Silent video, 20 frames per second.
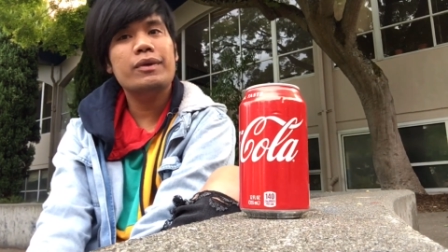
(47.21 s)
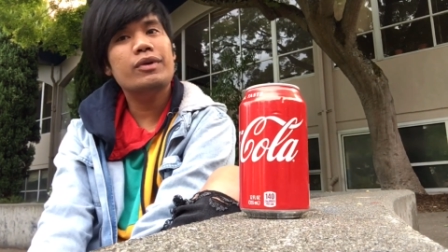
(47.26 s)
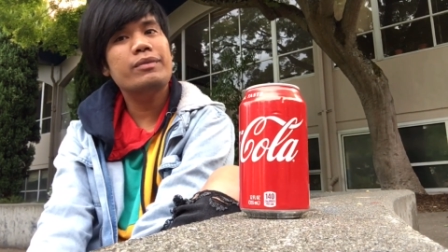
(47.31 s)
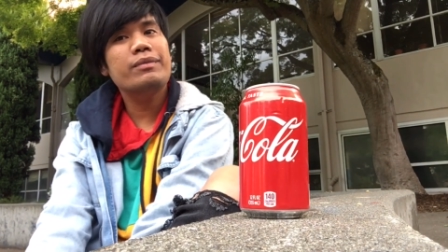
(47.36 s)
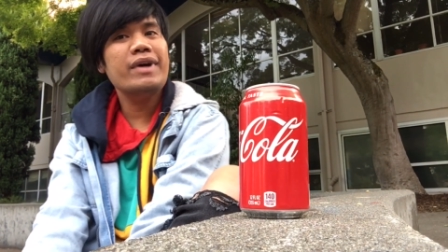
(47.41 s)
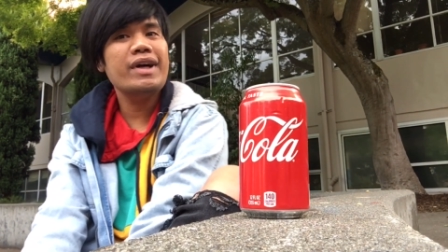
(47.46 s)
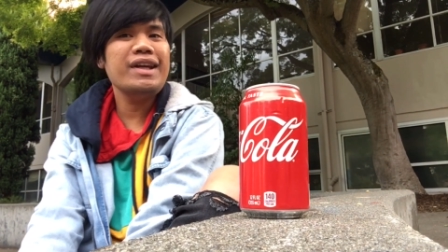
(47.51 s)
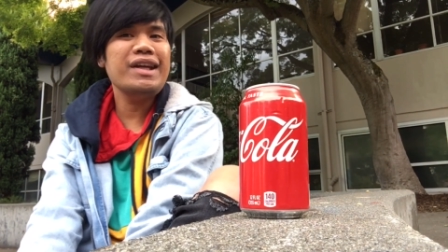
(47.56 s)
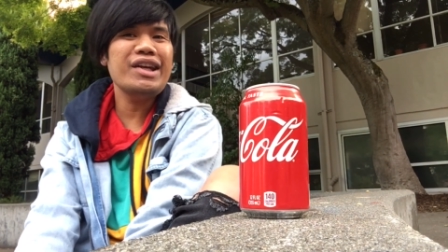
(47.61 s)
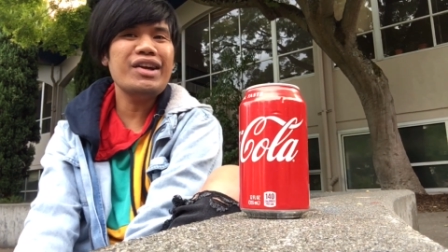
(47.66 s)
Oh
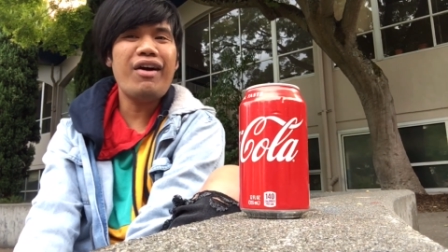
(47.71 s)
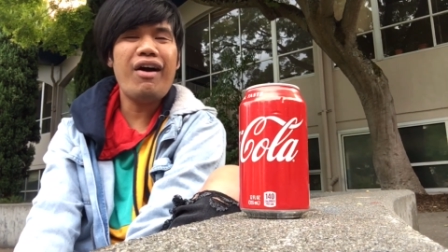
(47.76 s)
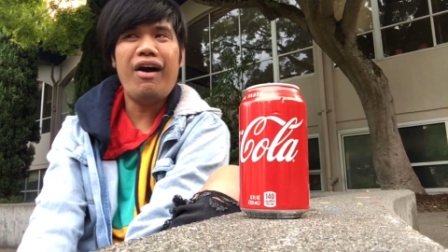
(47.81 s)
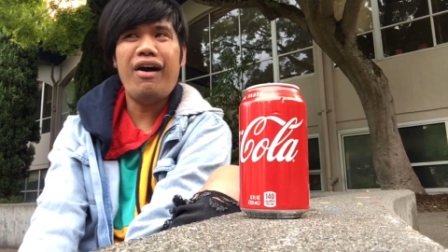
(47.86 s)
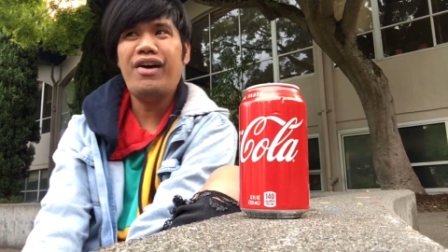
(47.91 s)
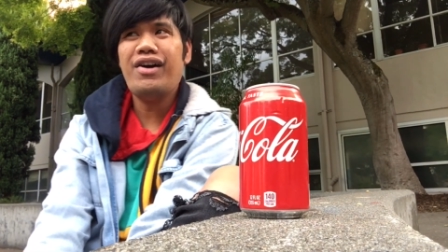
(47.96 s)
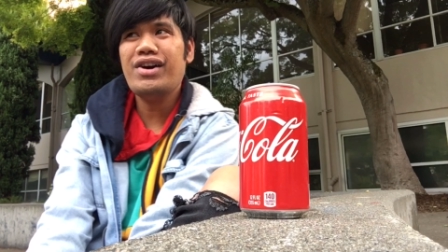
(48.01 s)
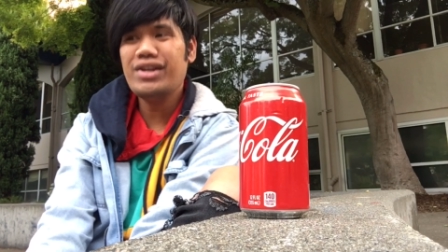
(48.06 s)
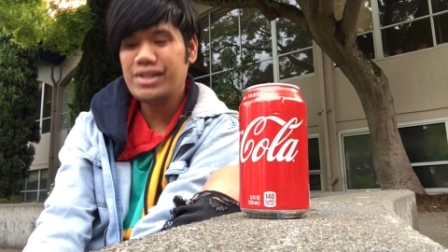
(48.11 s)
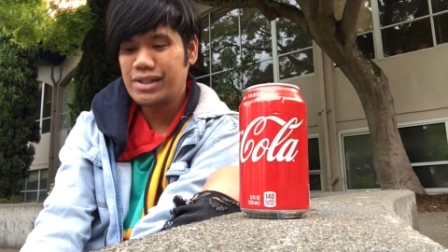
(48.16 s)
my
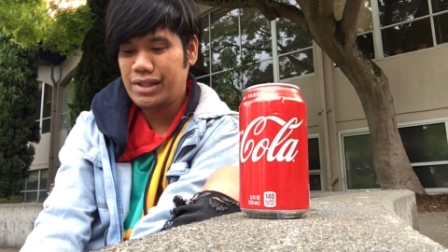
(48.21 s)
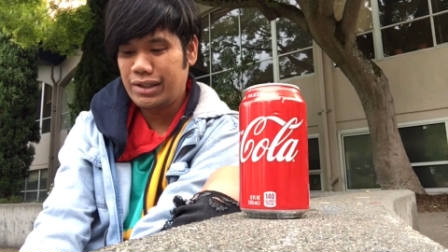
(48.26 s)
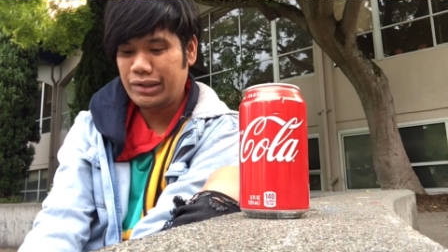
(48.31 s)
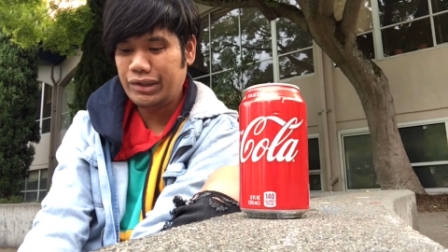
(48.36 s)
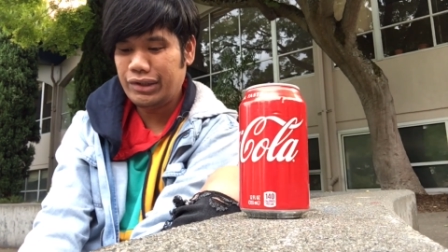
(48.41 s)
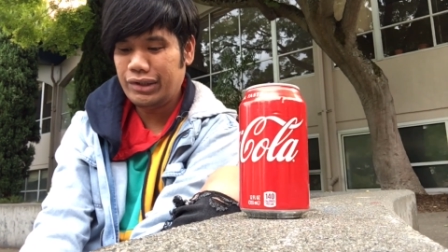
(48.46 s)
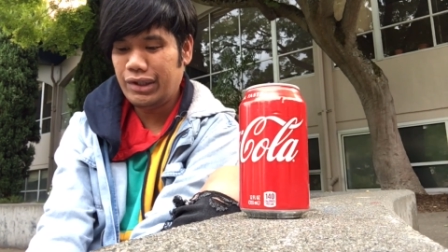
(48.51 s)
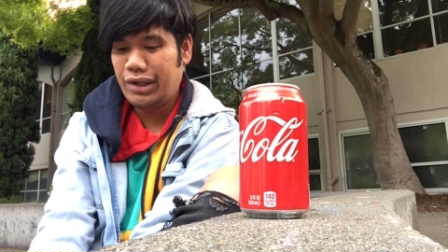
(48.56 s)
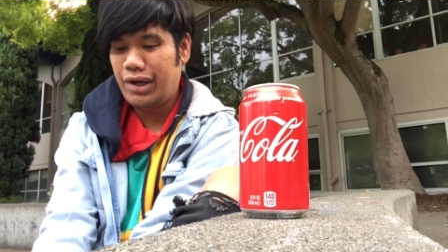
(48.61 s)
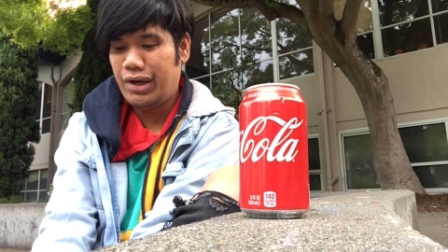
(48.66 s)
god, share
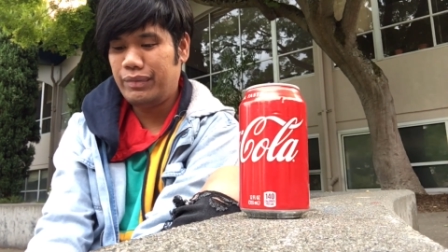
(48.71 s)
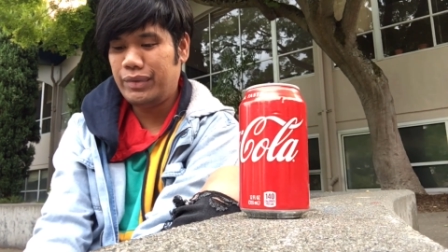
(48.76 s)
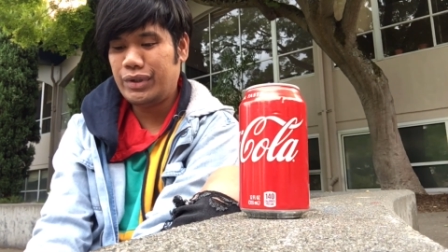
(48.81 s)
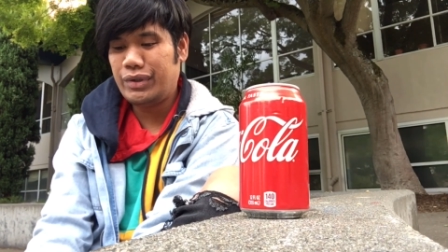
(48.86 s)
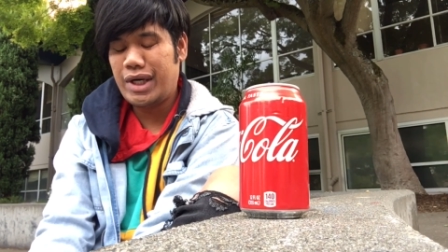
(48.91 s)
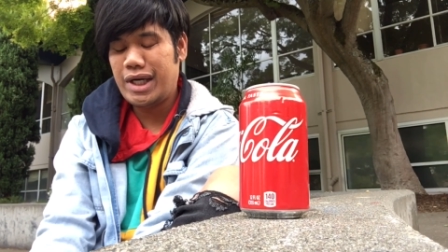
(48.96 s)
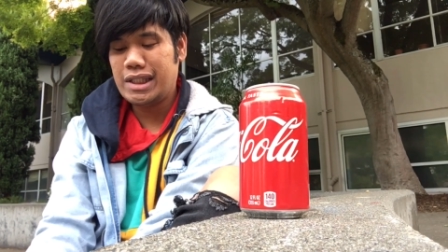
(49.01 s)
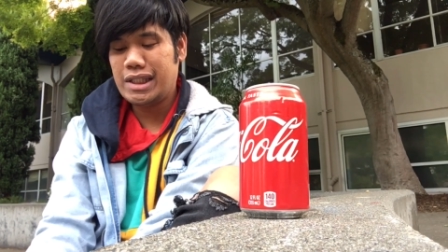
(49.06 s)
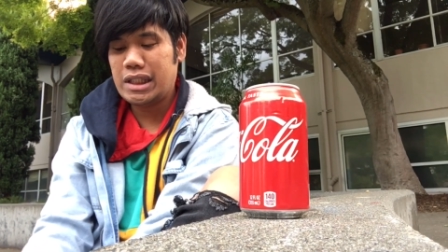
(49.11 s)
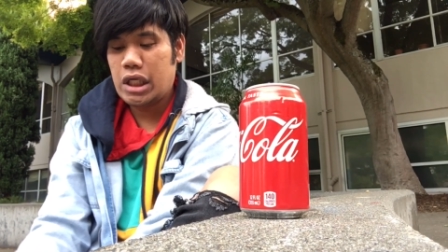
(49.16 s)
the love, you
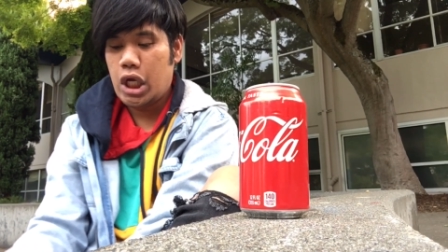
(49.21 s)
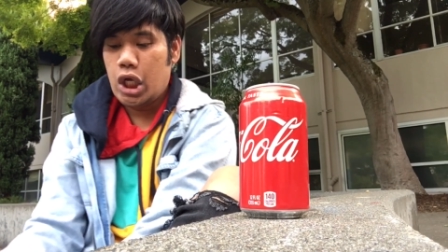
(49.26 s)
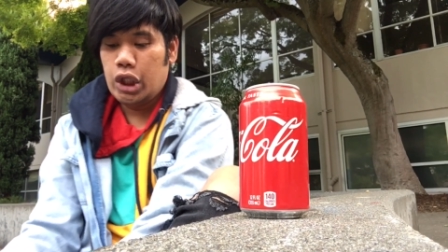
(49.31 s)
guys.